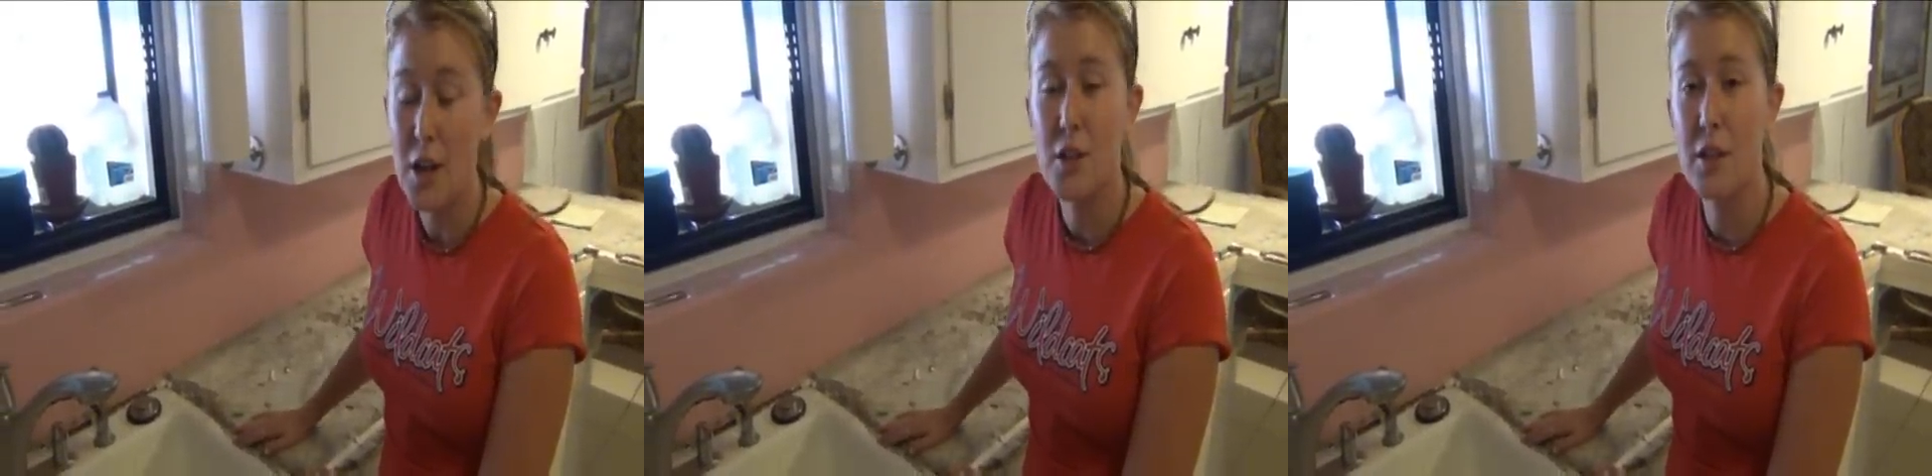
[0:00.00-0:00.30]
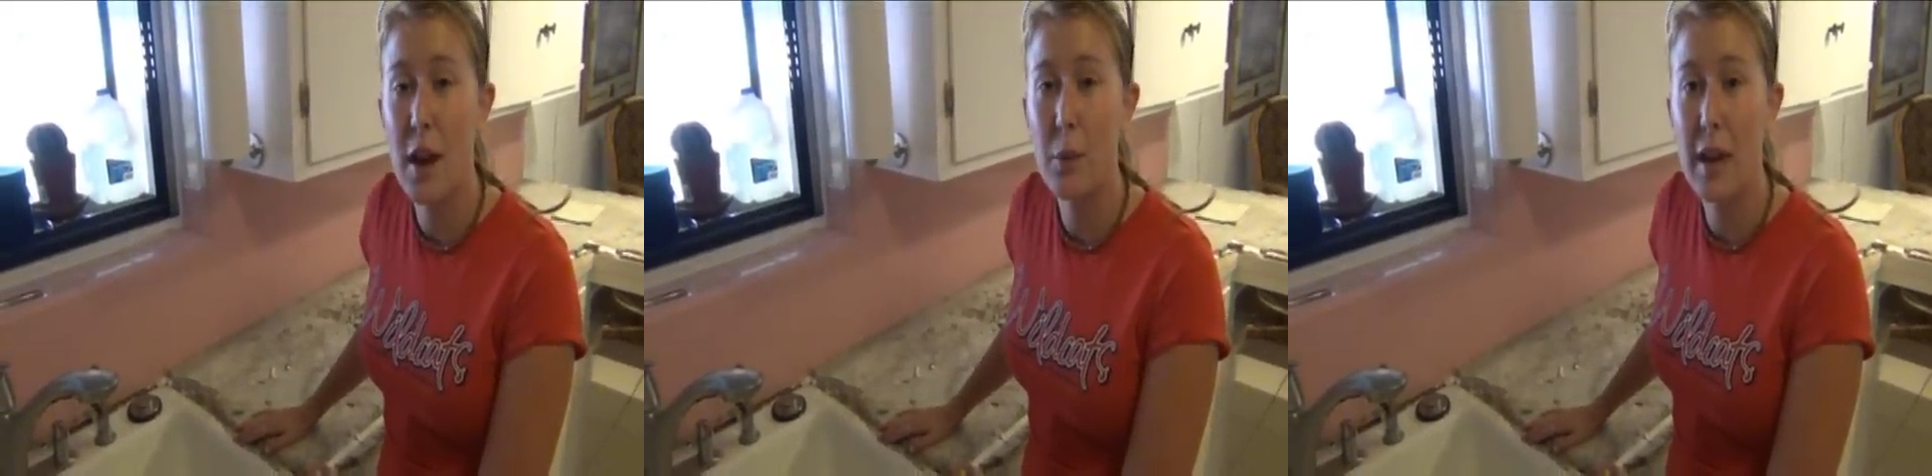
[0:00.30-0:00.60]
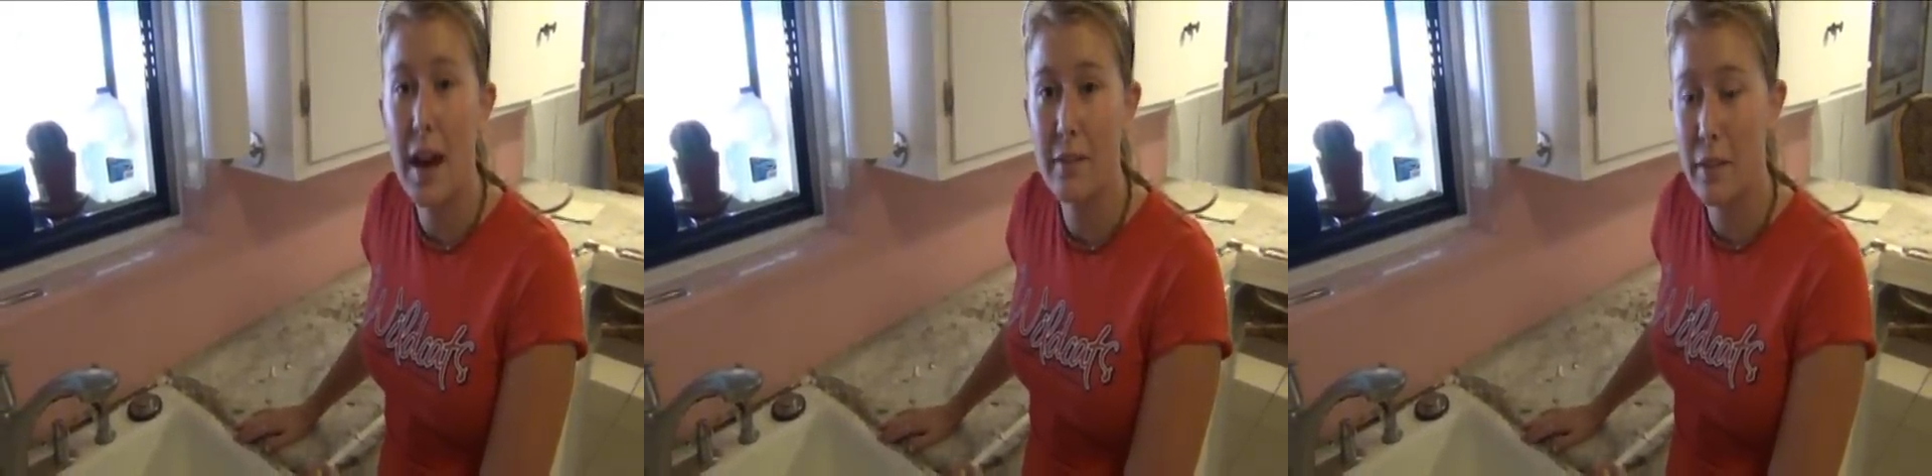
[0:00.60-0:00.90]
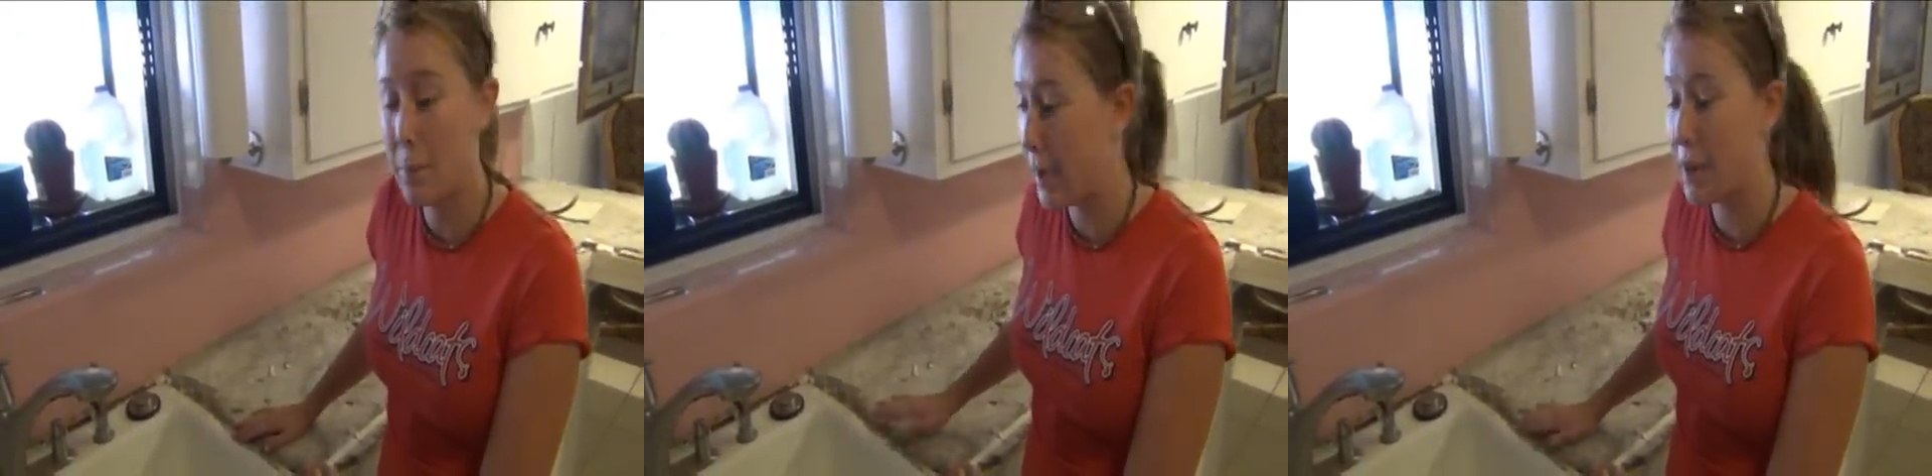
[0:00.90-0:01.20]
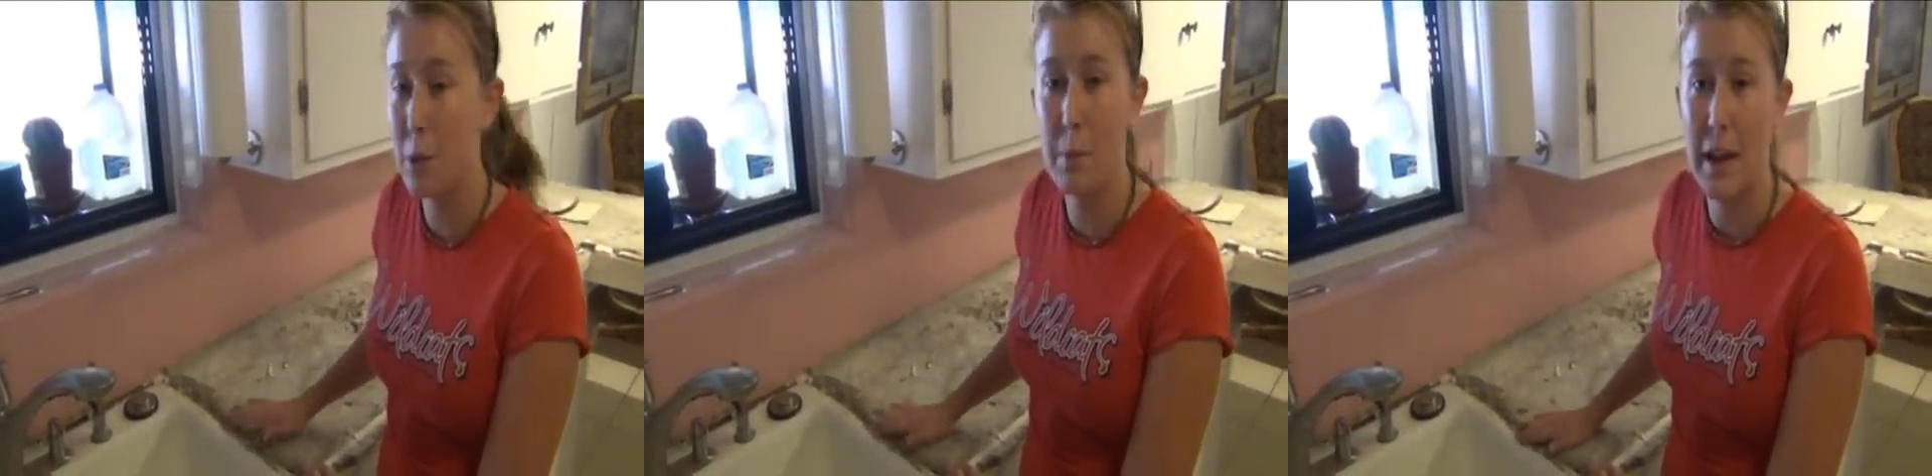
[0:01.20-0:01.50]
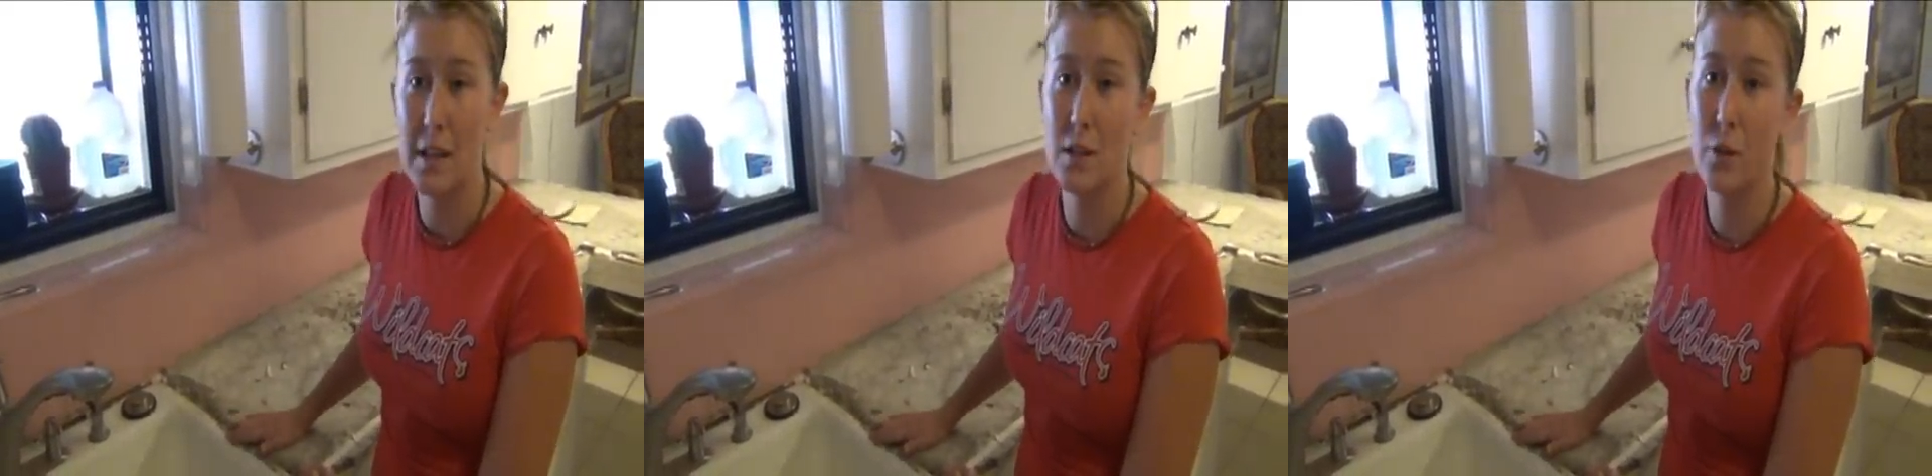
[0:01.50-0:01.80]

so that we have a better base